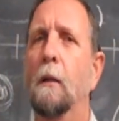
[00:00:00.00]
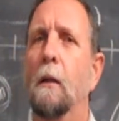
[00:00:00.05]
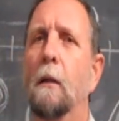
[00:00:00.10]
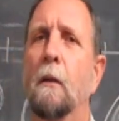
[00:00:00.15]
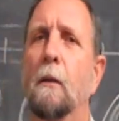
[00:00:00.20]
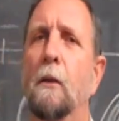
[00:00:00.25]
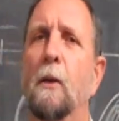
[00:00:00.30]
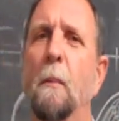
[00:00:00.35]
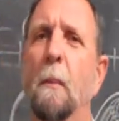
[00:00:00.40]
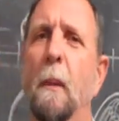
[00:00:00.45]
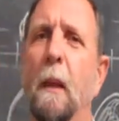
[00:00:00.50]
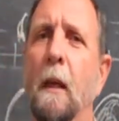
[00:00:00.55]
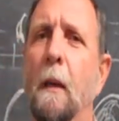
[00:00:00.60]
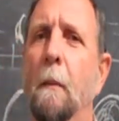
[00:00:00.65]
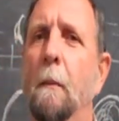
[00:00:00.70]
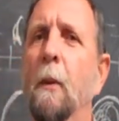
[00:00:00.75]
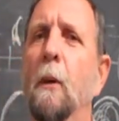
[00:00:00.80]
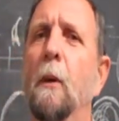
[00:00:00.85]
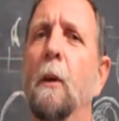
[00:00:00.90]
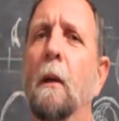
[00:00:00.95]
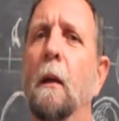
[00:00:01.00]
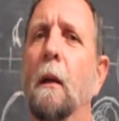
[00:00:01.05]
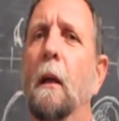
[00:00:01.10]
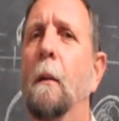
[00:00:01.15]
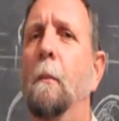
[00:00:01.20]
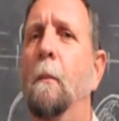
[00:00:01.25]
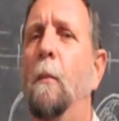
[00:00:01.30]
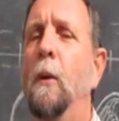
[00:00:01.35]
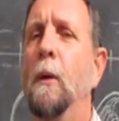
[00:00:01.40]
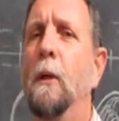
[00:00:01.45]
didn't you pick up
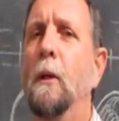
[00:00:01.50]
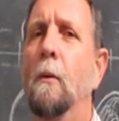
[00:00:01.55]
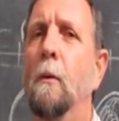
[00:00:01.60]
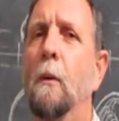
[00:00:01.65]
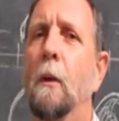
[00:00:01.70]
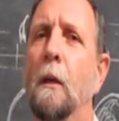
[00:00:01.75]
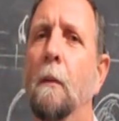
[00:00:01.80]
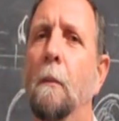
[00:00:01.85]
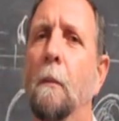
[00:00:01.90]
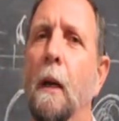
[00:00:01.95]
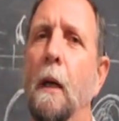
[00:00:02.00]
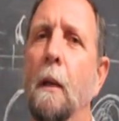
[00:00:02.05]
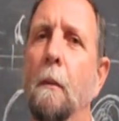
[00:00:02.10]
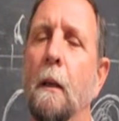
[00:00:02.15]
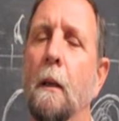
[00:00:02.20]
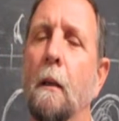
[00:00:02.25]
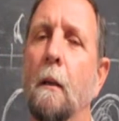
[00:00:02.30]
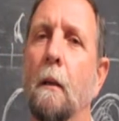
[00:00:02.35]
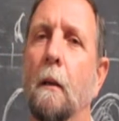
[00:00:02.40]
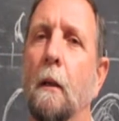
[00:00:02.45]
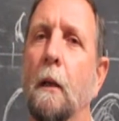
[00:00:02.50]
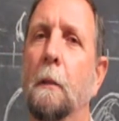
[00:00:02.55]
when you were a baby?